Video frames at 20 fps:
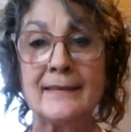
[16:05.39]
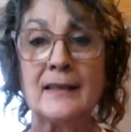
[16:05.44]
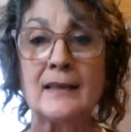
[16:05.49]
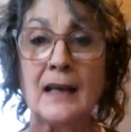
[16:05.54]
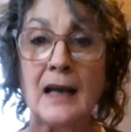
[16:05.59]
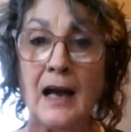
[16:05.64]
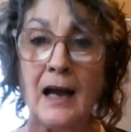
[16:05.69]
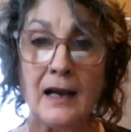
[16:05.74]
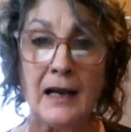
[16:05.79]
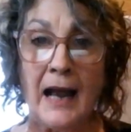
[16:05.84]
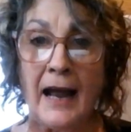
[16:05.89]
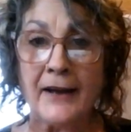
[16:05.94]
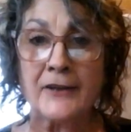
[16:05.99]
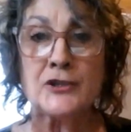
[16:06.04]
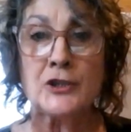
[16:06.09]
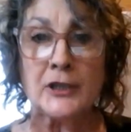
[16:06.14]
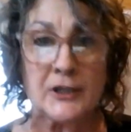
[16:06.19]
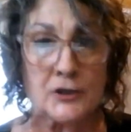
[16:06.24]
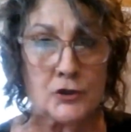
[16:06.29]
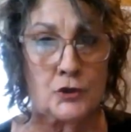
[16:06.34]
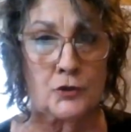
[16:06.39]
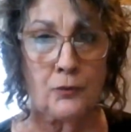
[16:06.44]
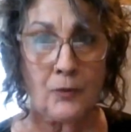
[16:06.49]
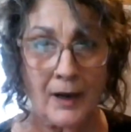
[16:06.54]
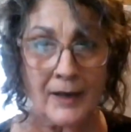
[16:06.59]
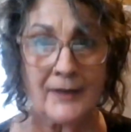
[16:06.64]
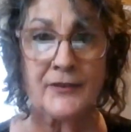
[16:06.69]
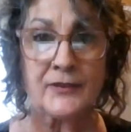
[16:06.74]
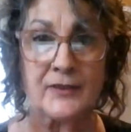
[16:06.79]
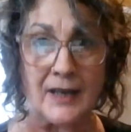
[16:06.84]
to actually
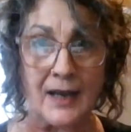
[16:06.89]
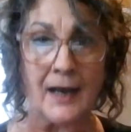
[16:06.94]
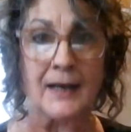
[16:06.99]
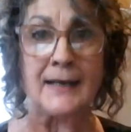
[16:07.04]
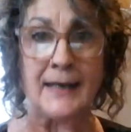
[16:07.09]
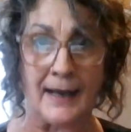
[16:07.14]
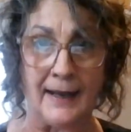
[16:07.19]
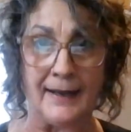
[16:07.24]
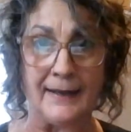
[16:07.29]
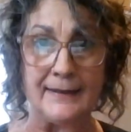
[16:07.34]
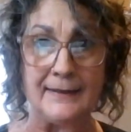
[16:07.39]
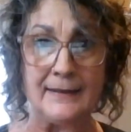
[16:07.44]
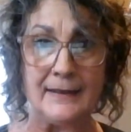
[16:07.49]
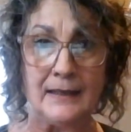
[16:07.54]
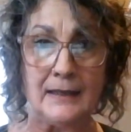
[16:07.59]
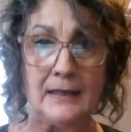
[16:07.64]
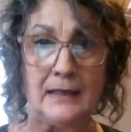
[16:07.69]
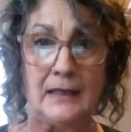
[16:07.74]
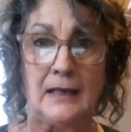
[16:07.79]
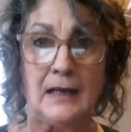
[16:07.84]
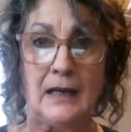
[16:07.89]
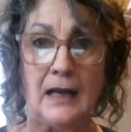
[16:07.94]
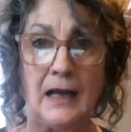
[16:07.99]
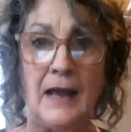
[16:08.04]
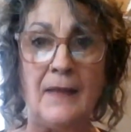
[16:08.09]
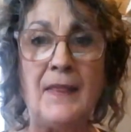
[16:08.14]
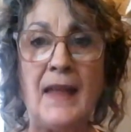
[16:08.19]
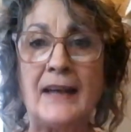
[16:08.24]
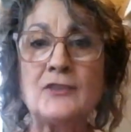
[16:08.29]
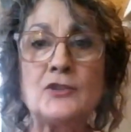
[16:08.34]
trust again.
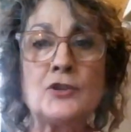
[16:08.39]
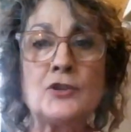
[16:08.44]
And that